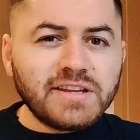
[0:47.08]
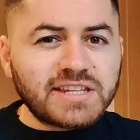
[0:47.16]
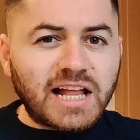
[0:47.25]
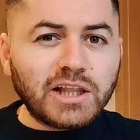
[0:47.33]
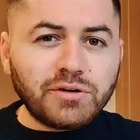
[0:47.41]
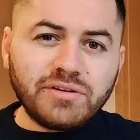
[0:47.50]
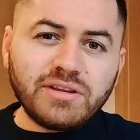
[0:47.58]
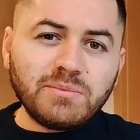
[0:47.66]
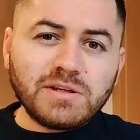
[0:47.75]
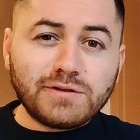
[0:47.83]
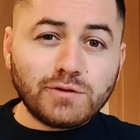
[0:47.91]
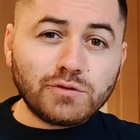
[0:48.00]
This
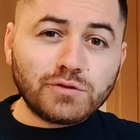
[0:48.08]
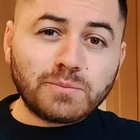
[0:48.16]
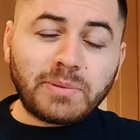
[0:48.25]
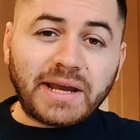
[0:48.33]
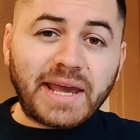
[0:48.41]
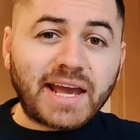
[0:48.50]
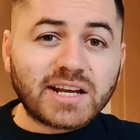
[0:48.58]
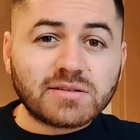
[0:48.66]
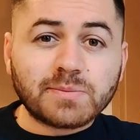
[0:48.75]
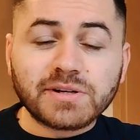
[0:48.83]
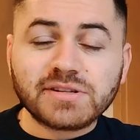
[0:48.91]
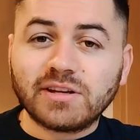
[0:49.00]
algorithm is used by
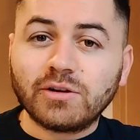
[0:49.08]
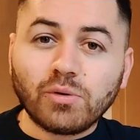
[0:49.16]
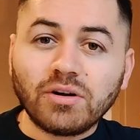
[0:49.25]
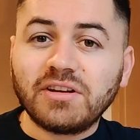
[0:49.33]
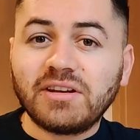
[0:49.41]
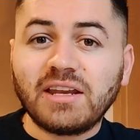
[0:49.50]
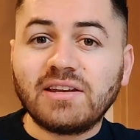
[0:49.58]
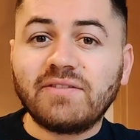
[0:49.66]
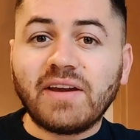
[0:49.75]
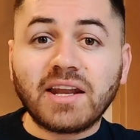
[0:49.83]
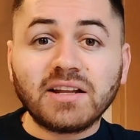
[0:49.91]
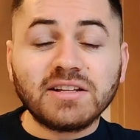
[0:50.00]
experts and
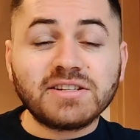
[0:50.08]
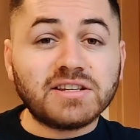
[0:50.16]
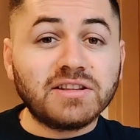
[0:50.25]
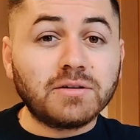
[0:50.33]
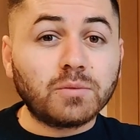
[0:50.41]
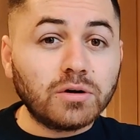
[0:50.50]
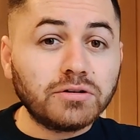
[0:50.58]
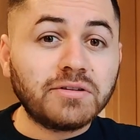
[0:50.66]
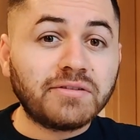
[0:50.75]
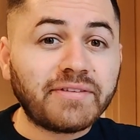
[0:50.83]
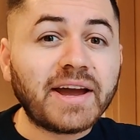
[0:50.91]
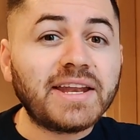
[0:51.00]
quantitative analysts in the
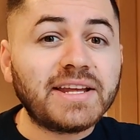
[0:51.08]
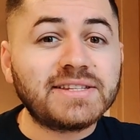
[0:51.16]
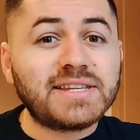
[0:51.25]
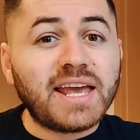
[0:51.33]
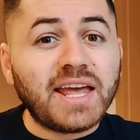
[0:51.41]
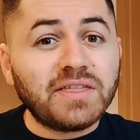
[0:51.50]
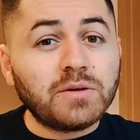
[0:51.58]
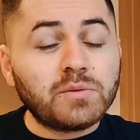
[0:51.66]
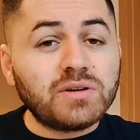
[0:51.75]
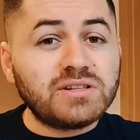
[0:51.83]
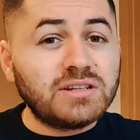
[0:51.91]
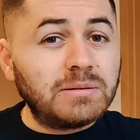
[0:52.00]
world of finance. And the
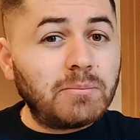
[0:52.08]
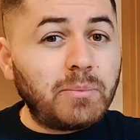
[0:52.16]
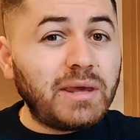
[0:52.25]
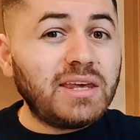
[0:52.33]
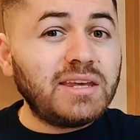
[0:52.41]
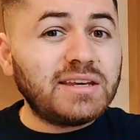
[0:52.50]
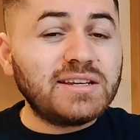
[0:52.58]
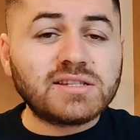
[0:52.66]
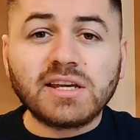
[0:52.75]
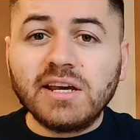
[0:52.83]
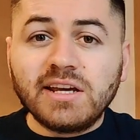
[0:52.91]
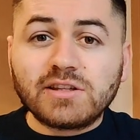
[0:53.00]
reason being
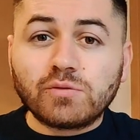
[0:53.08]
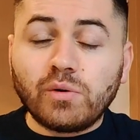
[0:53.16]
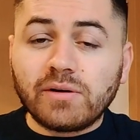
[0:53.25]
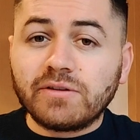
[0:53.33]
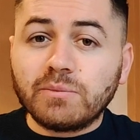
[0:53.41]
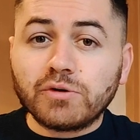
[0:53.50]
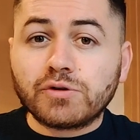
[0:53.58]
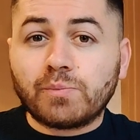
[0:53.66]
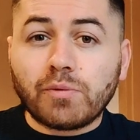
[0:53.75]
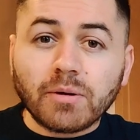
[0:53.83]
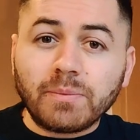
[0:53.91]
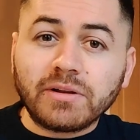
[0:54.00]
is it's one of the
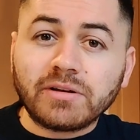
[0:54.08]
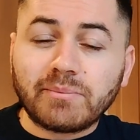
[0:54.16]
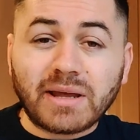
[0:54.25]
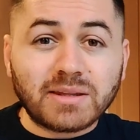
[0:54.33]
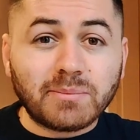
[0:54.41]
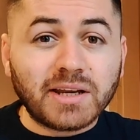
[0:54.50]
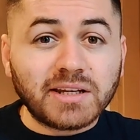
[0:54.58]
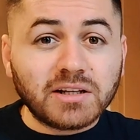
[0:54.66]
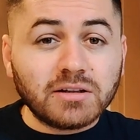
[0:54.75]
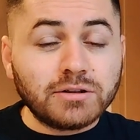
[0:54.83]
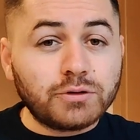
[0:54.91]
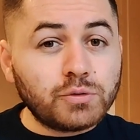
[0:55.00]
most popular
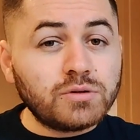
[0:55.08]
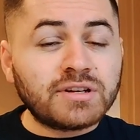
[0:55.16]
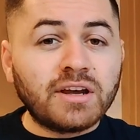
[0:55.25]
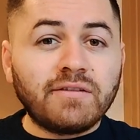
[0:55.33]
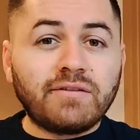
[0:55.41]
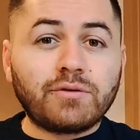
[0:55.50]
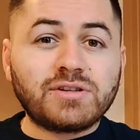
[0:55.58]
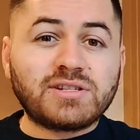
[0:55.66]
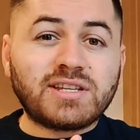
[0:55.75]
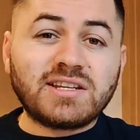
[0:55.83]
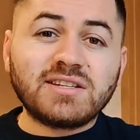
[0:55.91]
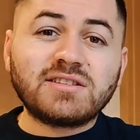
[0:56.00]
mathematical tools for
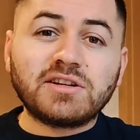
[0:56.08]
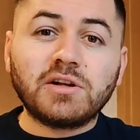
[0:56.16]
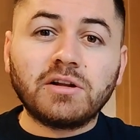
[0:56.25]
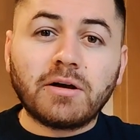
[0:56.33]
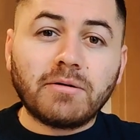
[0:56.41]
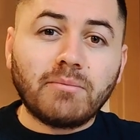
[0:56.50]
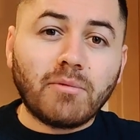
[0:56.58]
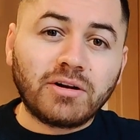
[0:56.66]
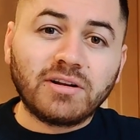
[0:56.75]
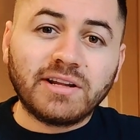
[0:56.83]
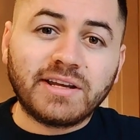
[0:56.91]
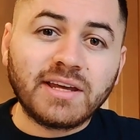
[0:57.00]
statistical
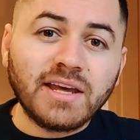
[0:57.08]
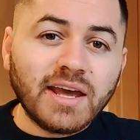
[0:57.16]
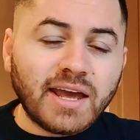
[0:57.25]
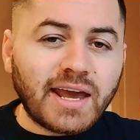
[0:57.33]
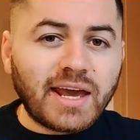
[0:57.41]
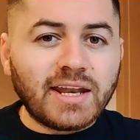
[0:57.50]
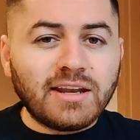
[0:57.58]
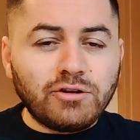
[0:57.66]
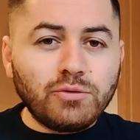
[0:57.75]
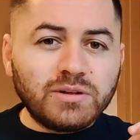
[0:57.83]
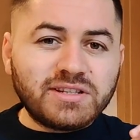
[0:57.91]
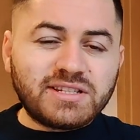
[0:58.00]
modeling. And
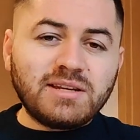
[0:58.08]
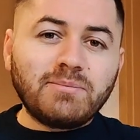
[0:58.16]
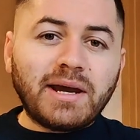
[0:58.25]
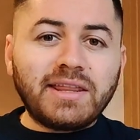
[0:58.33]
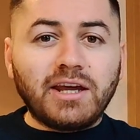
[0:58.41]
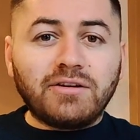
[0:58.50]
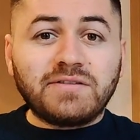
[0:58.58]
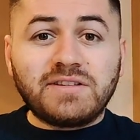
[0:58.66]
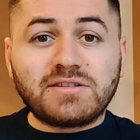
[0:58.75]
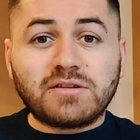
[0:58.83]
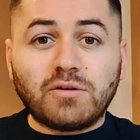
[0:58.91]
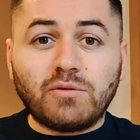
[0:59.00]
you will see by the end
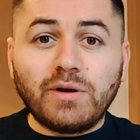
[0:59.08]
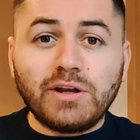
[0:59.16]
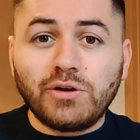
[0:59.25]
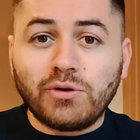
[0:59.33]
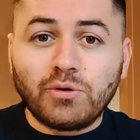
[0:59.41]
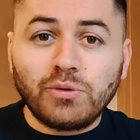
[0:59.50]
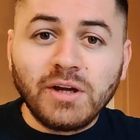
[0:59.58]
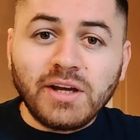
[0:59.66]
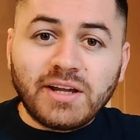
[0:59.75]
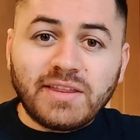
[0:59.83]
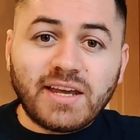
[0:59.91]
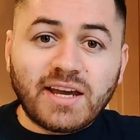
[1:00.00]
of this video
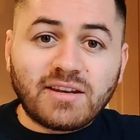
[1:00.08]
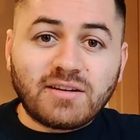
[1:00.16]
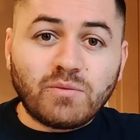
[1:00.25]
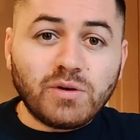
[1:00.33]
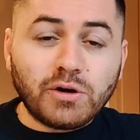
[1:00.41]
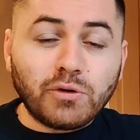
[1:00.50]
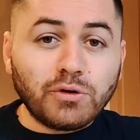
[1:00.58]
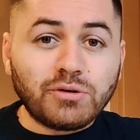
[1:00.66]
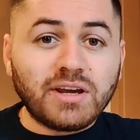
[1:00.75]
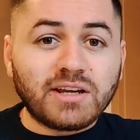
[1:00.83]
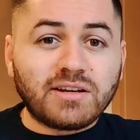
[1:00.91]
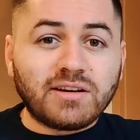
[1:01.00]
that we are going
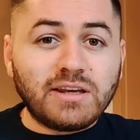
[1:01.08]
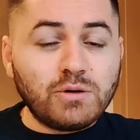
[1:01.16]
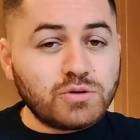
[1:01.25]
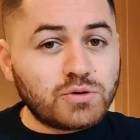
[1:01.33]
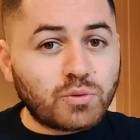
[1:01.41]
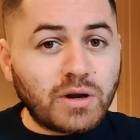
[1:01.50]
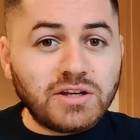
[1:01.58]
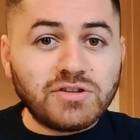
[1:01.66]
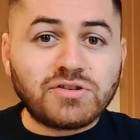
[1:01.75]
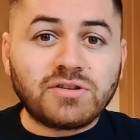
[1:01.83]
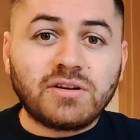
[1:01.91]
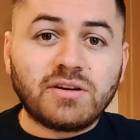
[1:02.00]
to get a huge
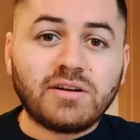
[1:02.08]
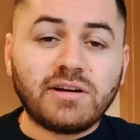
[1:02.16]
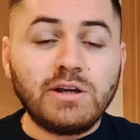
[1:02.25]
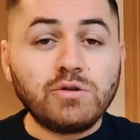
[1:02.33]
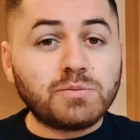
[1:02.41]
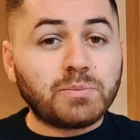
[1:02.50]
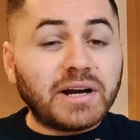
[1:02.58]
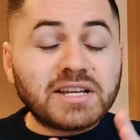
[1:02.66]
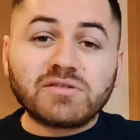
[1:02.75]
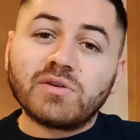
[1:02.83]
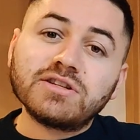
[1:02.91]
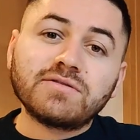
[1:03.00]
range, huge
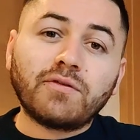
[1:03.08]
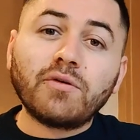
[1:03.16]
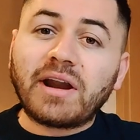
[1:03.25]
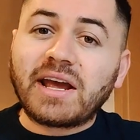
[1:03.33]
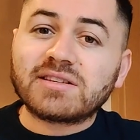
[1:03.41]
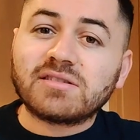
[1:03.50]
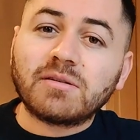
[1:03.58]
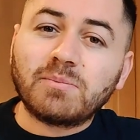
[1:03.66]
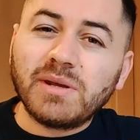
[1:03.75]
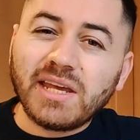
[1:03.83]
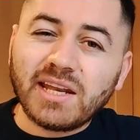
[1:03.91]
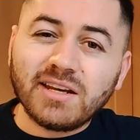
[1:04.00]
price range for XRP,